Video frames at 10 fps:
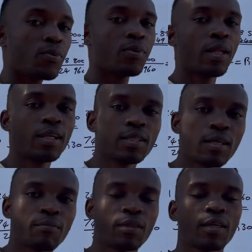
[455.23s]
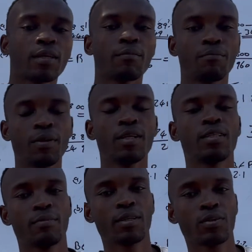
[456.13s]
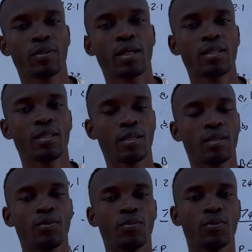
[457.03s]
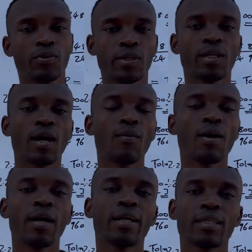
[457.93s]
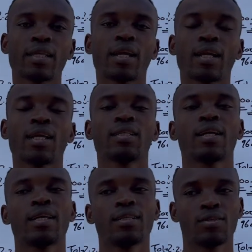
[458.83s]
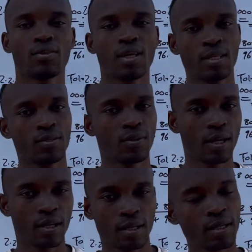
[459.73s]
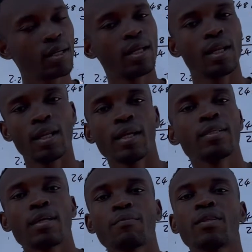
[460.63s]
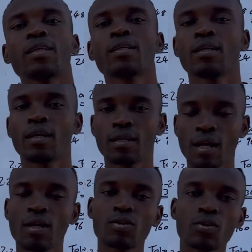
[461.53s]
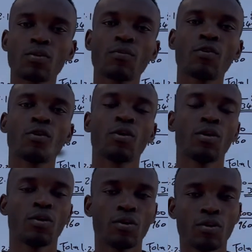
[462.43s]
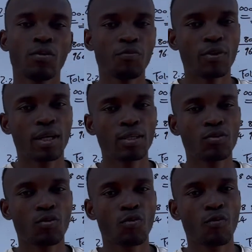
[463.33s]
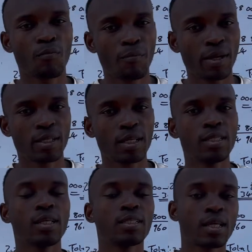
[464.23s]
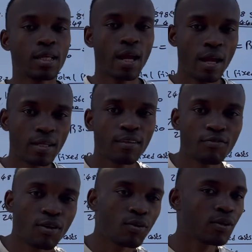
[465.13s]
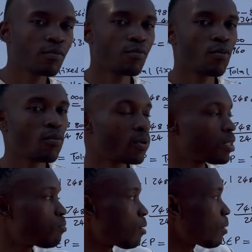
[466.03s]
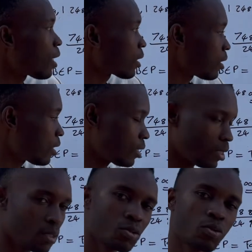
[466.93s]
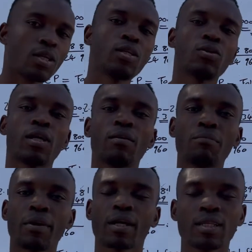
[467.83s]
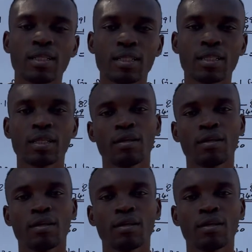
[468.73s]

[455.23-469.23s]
learned something. Please make sure that you join our extra class, guys, so that you can learn something. And also, don't forget to purchase a study guide if you are looking for question paper like this, so that you can practice